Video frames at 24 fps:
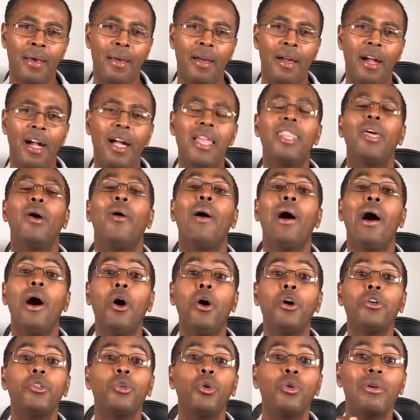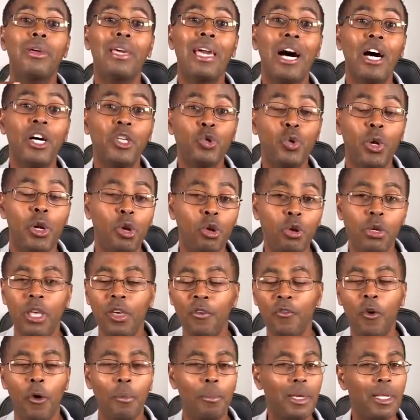And there were also girls who were looking
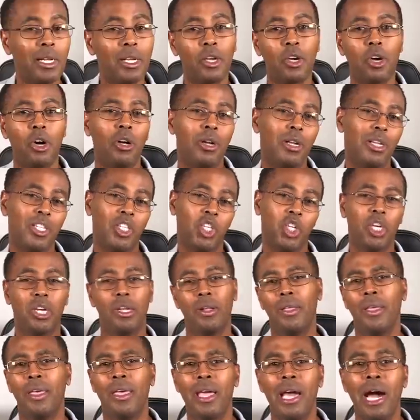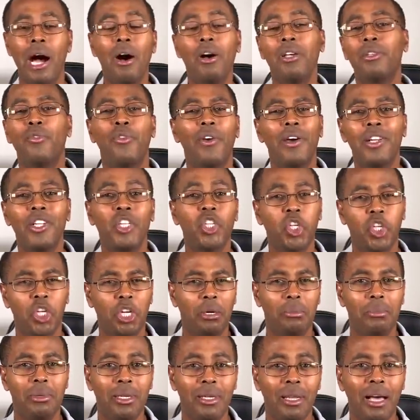for me in college. I was very
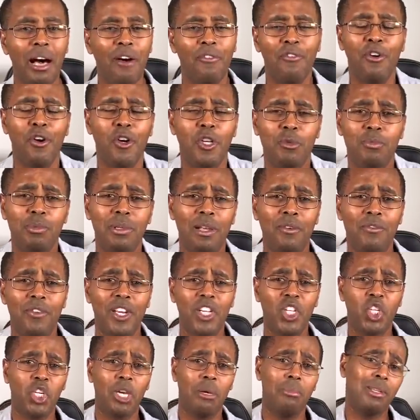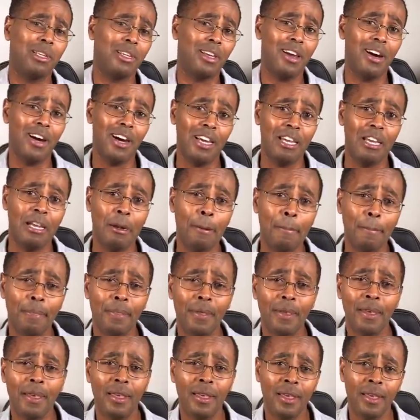charming. I've always been a very charming guy.
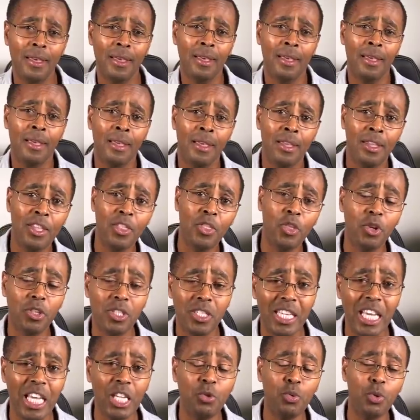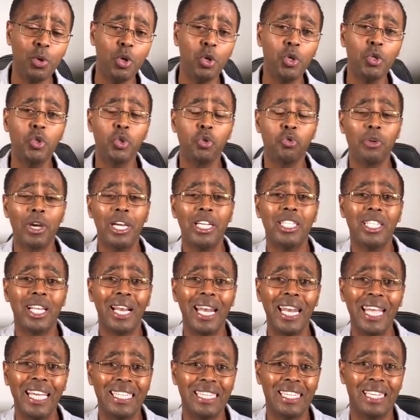In those days, we used to write
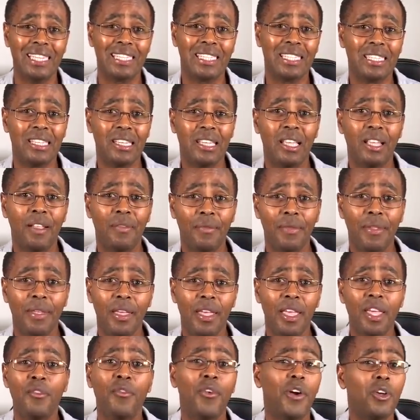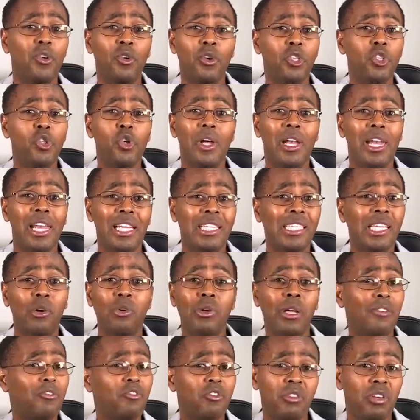letters. If I wrote you a letter, I would
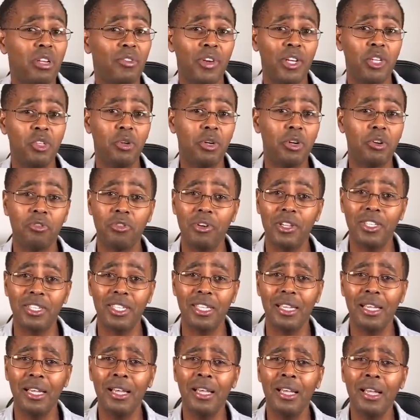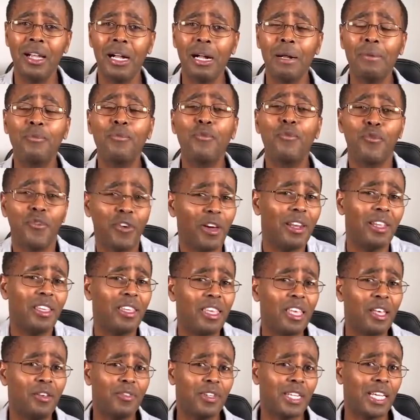have driven you crazy. I'm very
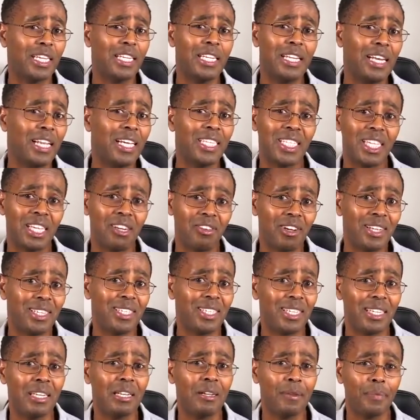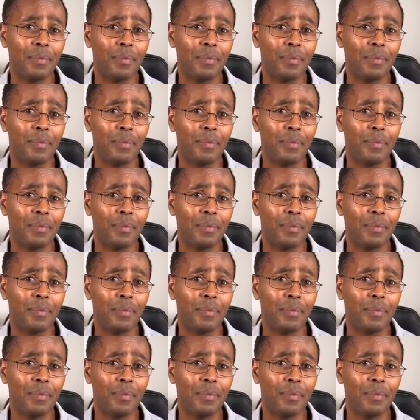gifted in letter writing.